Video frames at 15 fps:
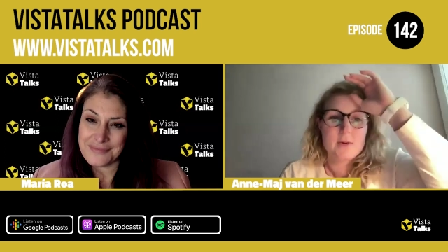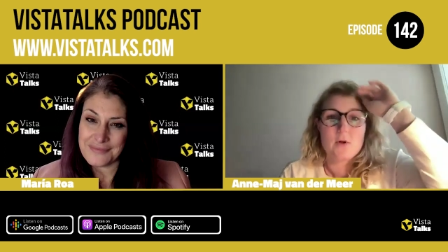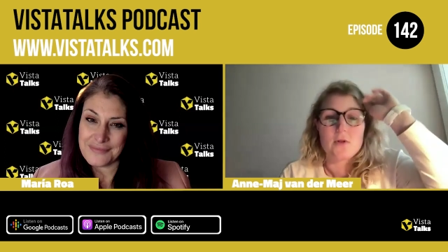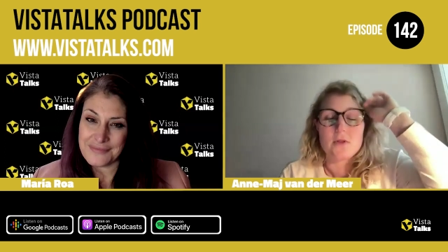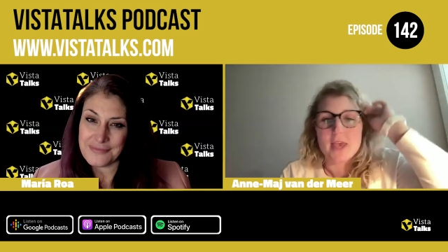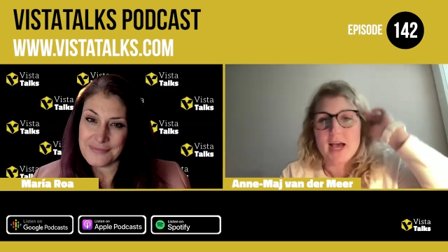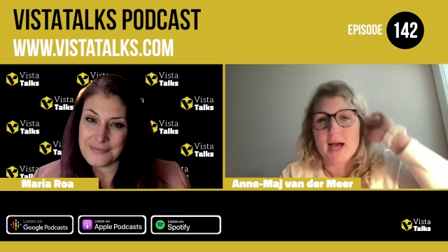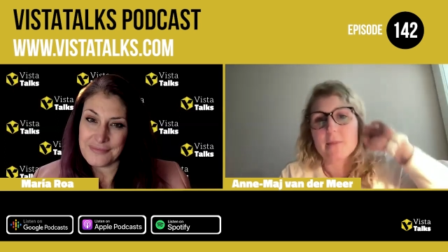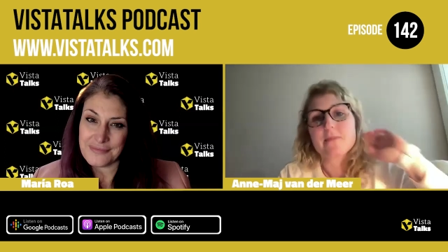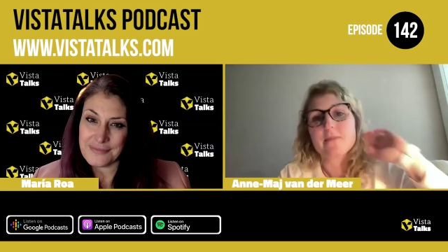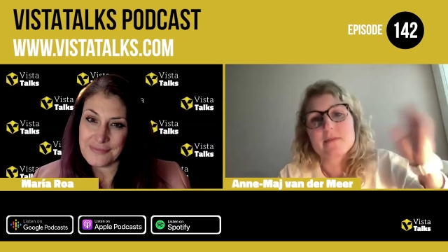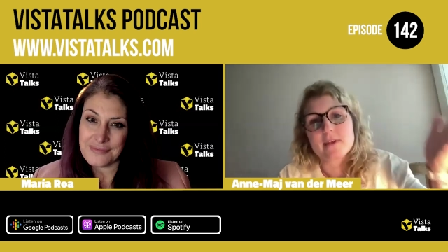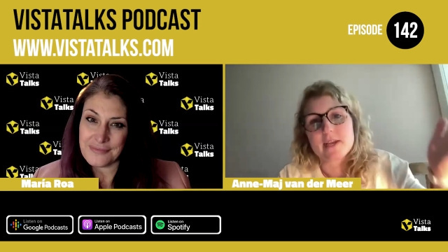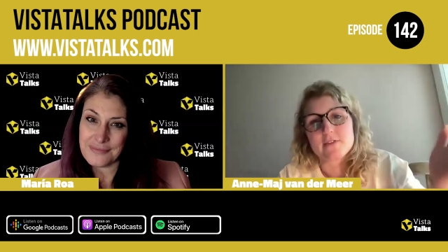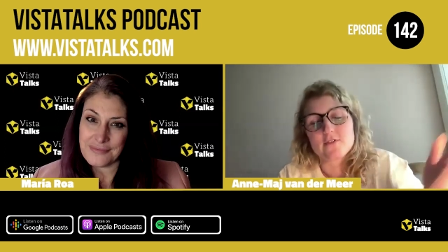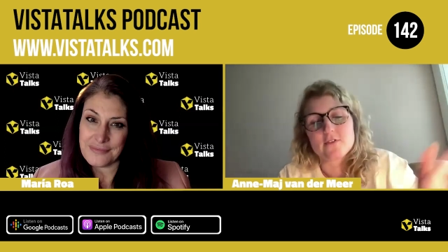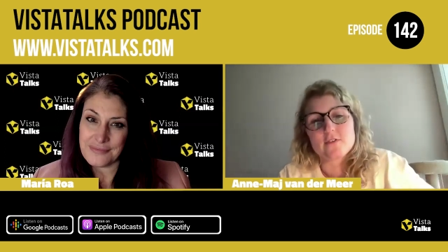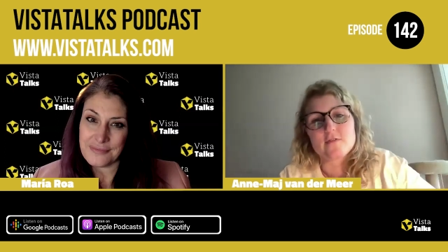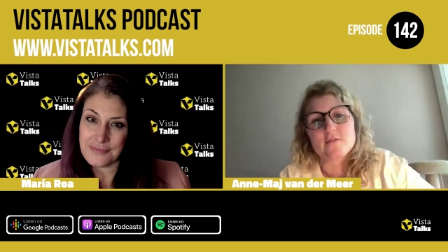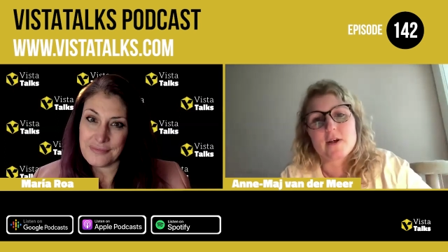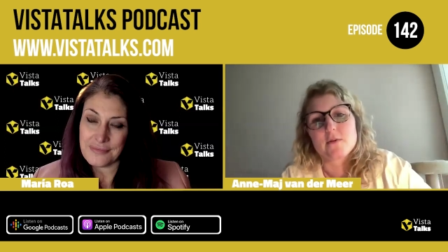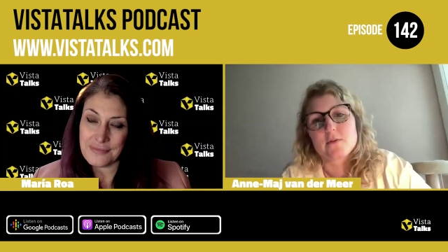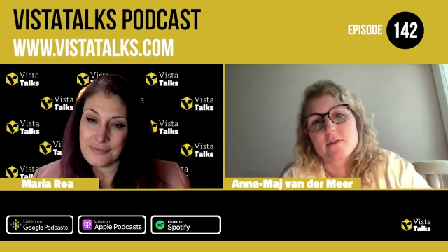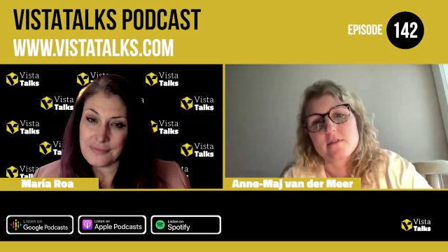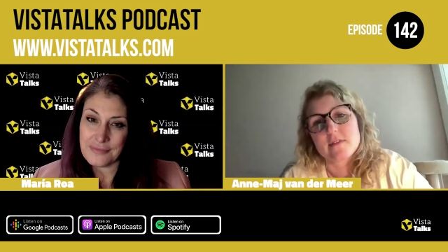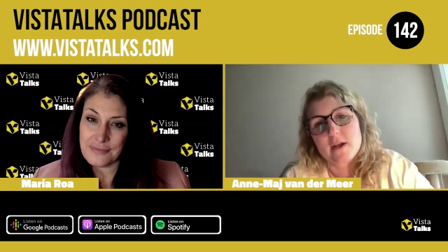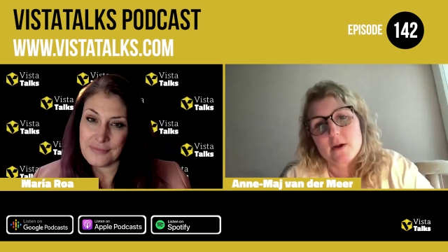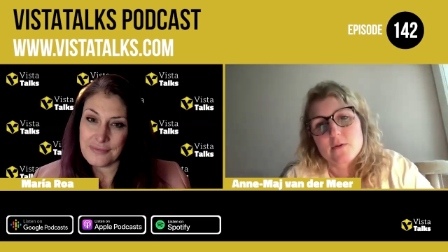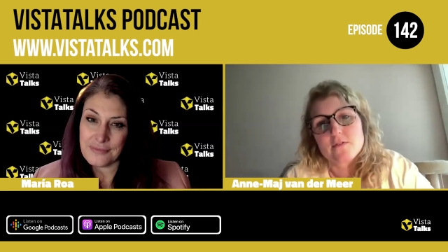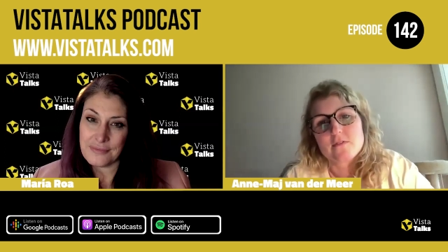Speaker 1: well, Jaap had just found the
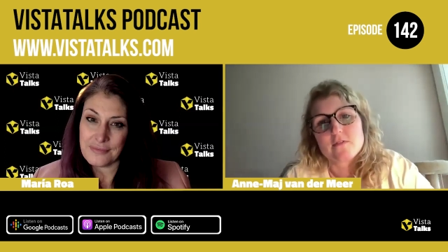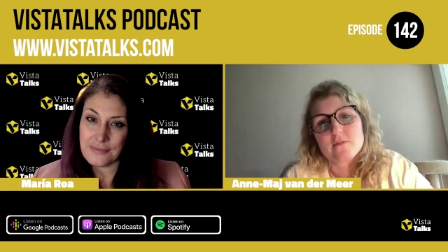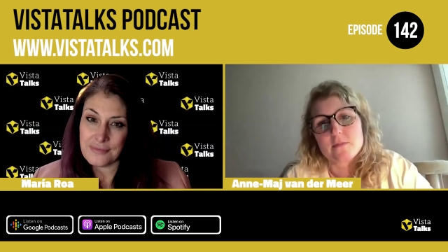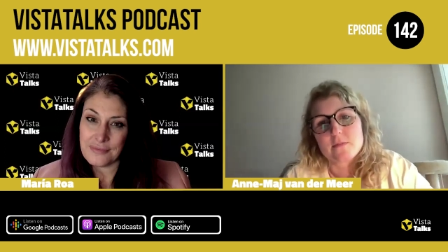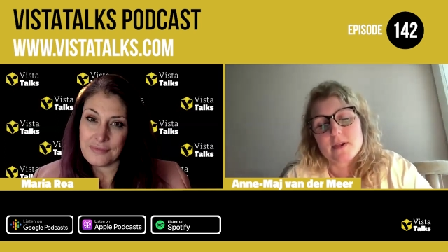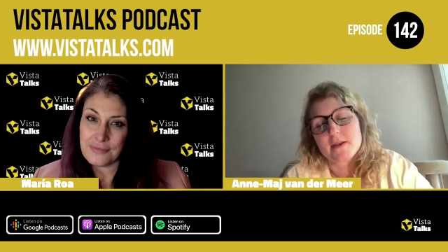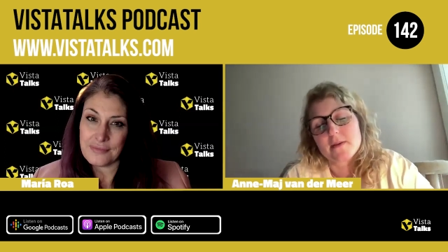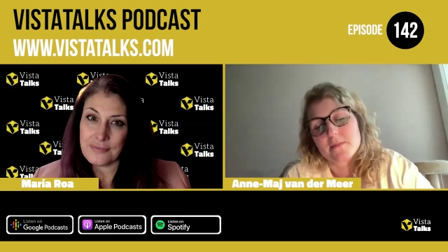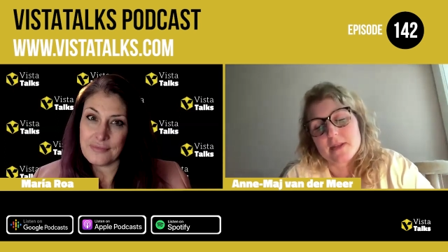TAUS, my